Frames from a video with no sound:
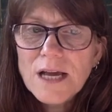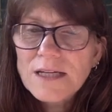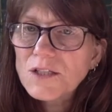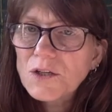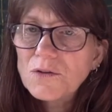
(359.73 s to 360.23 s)

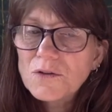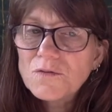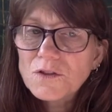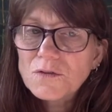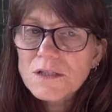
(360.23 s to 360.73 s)
executed
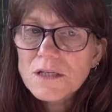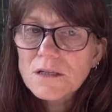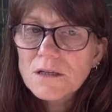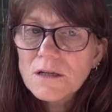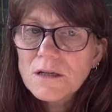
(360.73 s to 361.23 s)
for
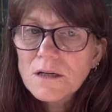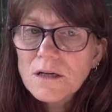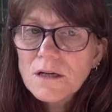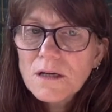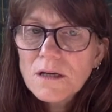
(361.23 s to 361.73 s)
treason.
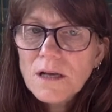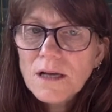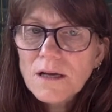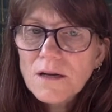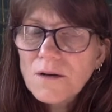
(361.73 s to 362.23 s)

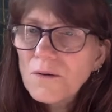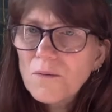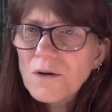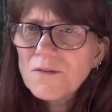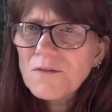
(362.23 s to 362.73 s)
Like,
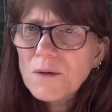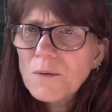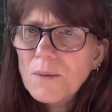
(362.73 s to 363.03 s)
what if they were